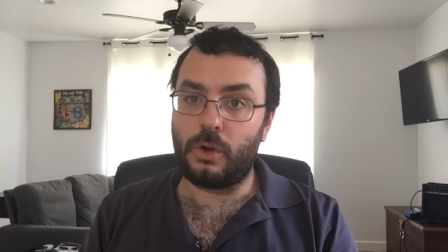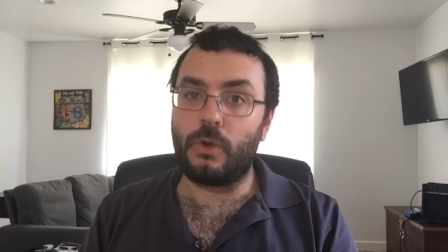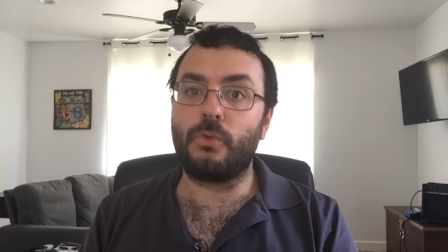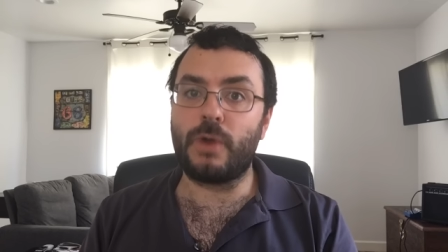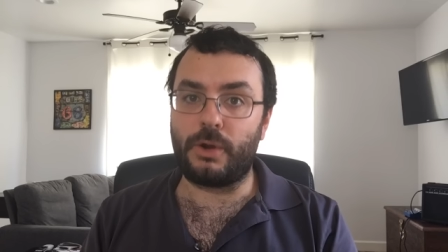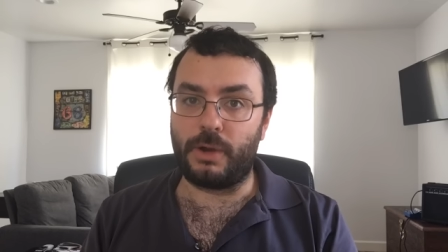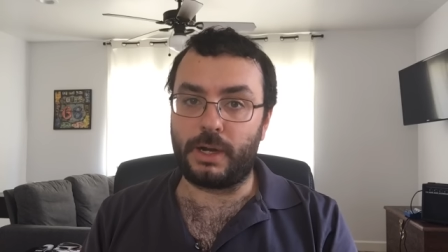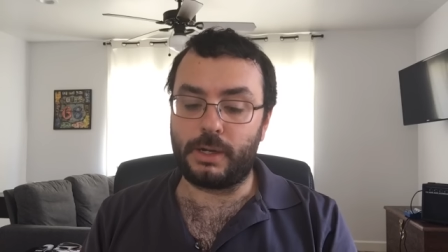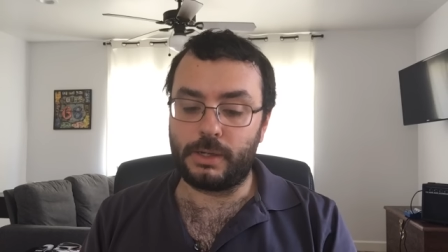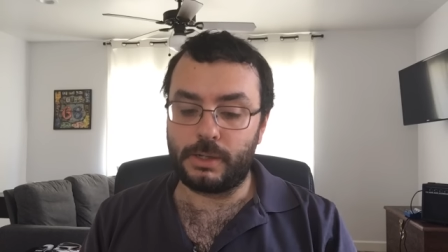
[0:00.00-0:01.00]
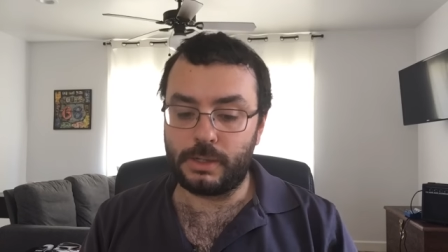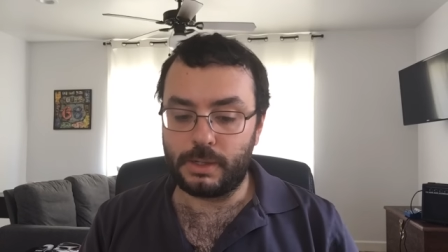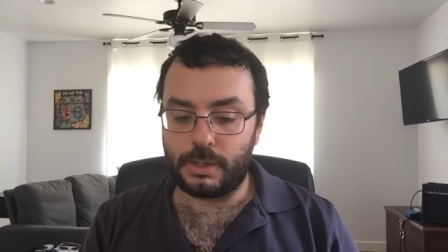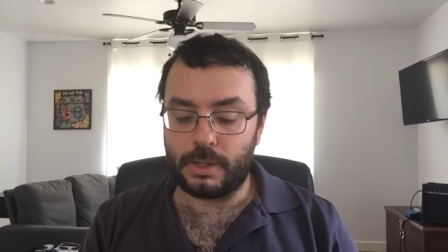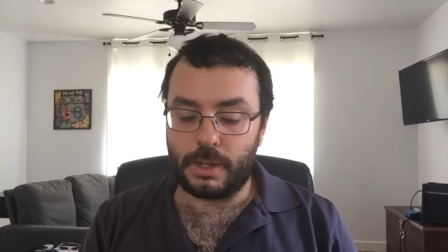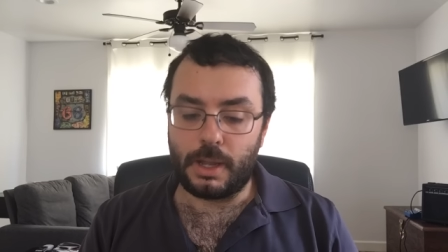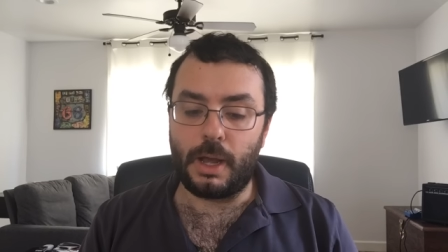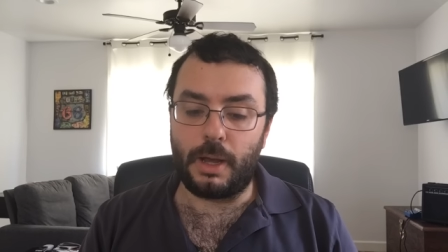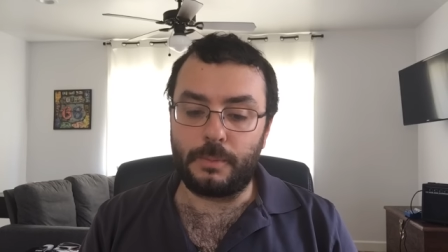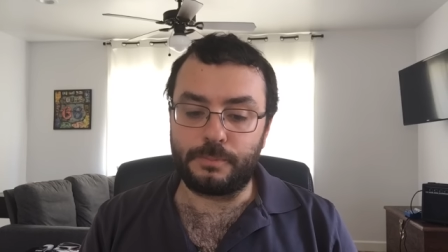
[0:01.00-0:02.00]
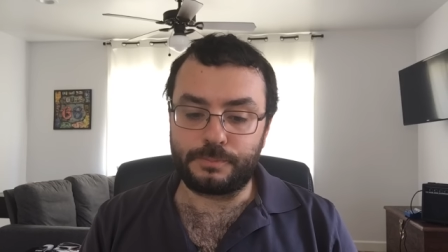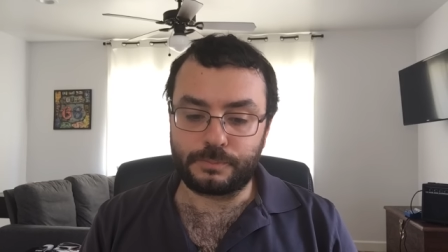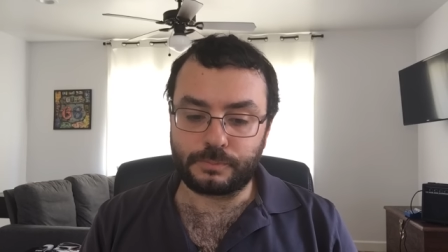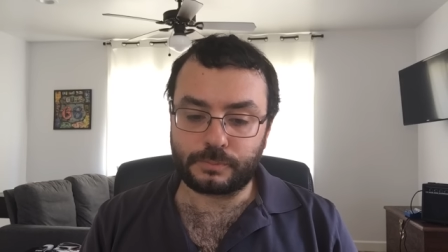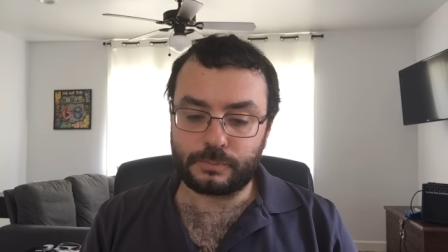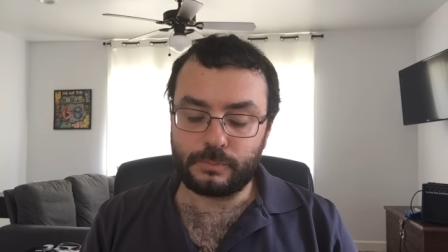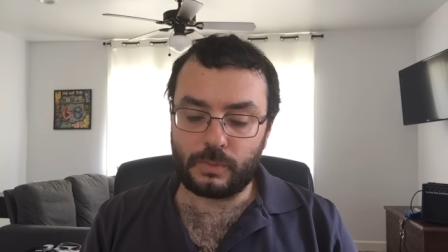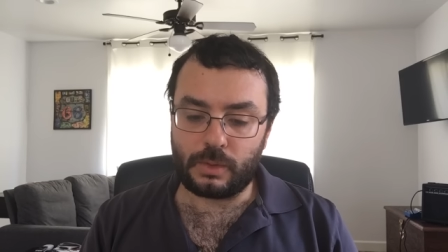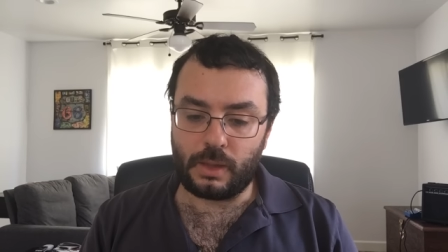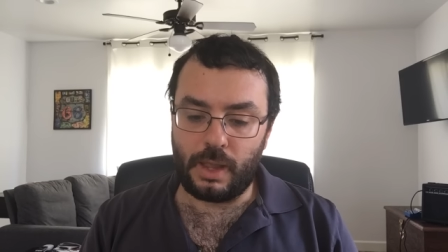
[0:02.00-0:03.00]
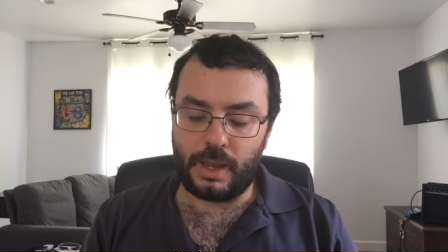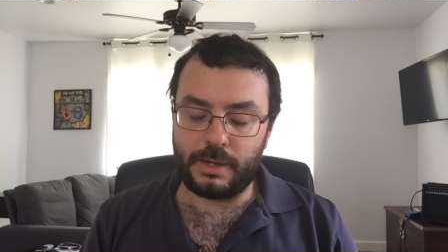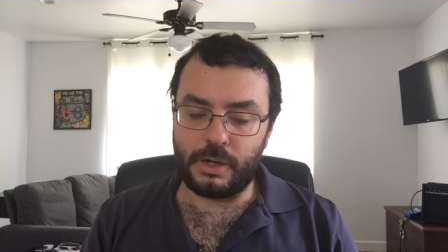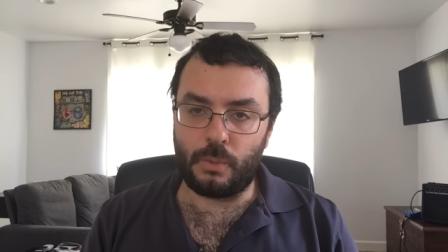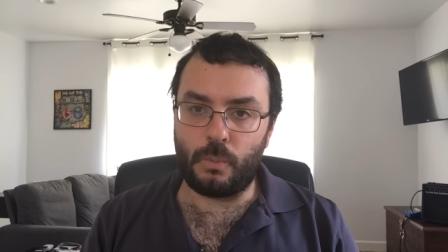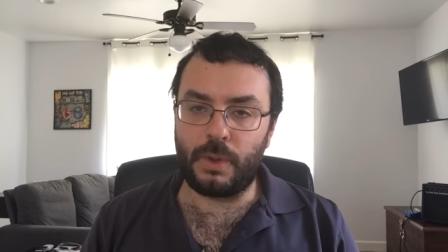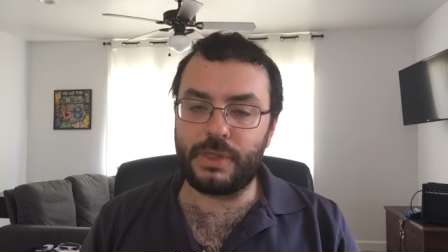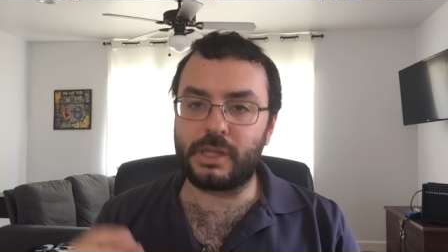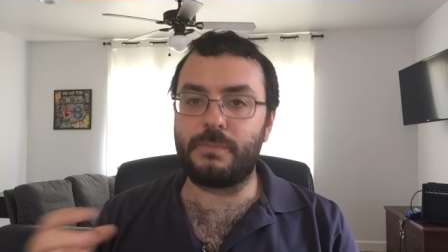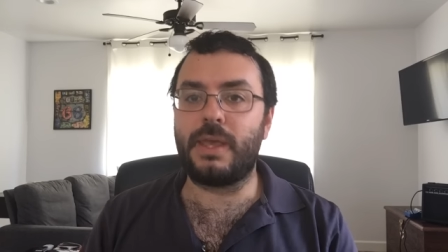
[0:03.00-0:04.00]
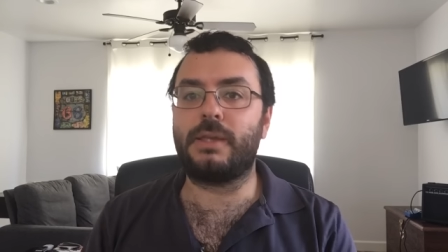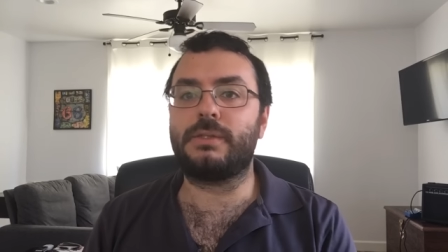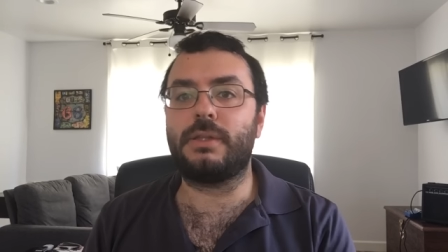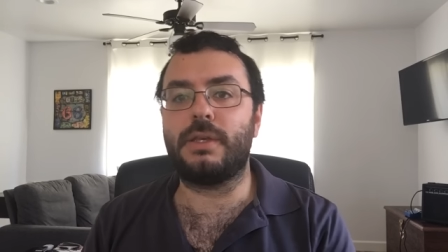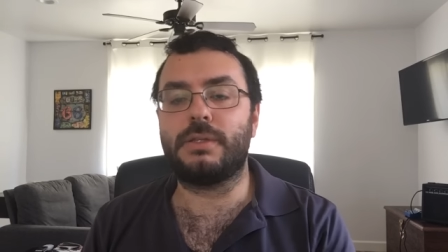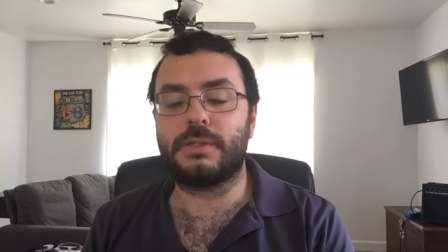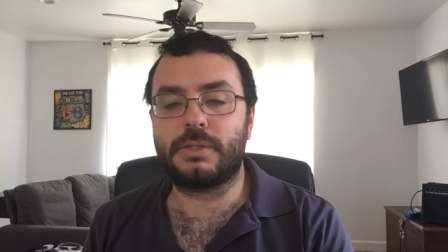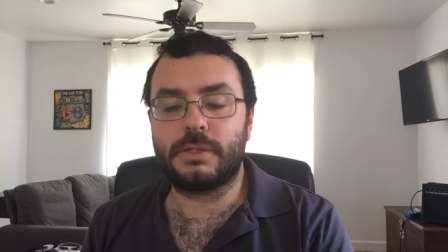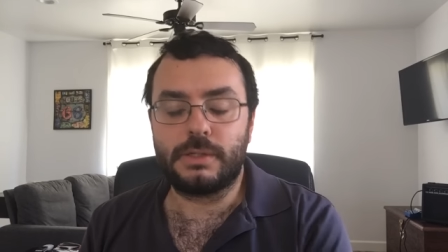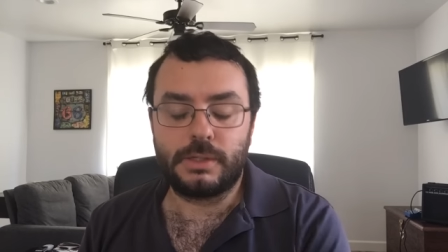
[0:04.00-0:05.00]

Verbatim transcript: rhetoric. Um, and you know, one thing that makes this